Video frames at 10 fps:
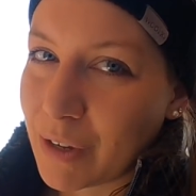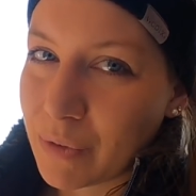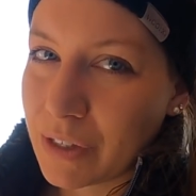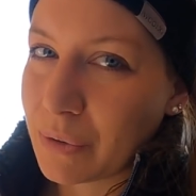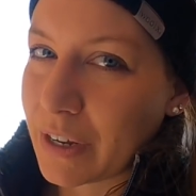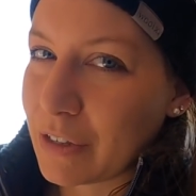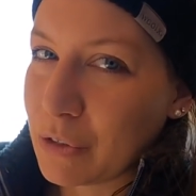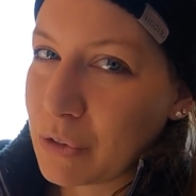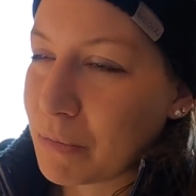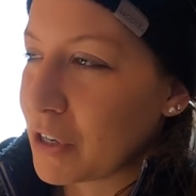They really don't get
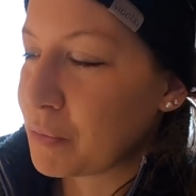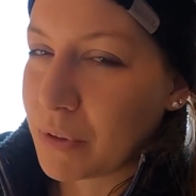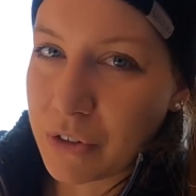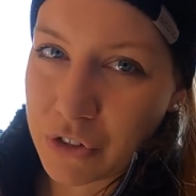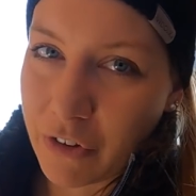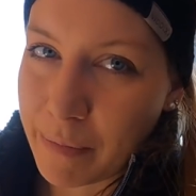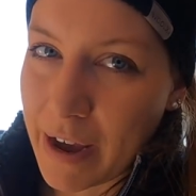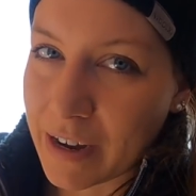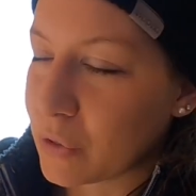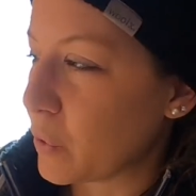used much, but they're shoved
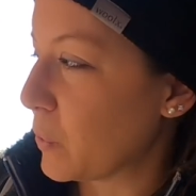back in the